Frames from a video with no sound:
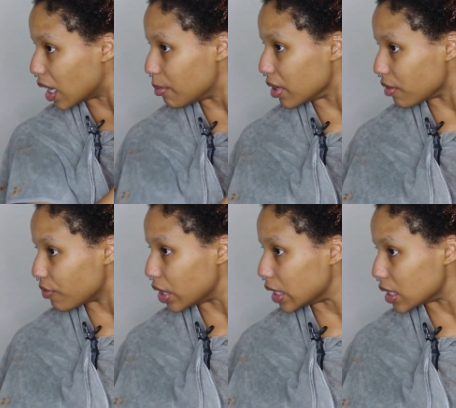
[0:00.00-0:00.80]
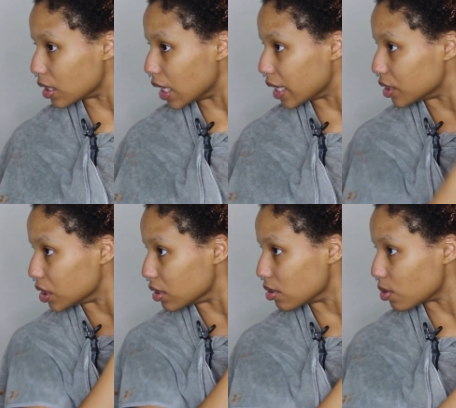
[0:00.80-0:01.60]
I'd be afraid to like
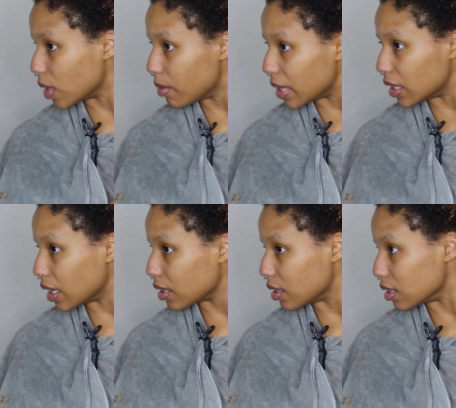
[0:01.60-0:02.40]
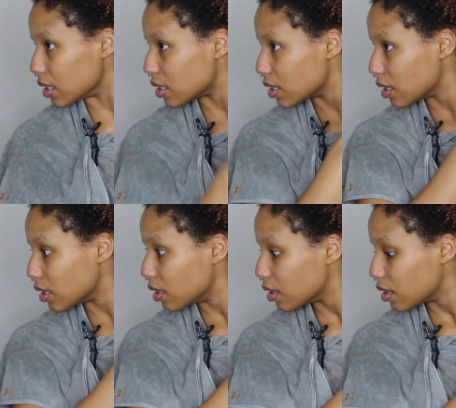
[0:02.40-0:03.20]
gels. Why am I like this?
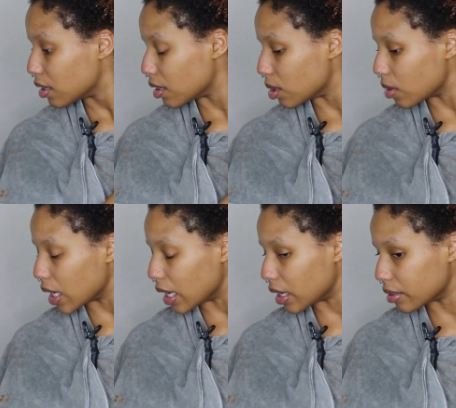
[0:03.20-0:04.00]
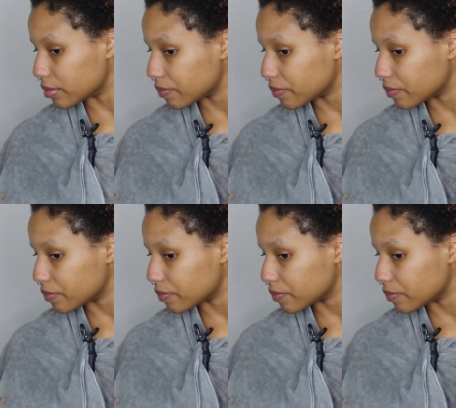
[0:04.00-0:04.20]
Okay.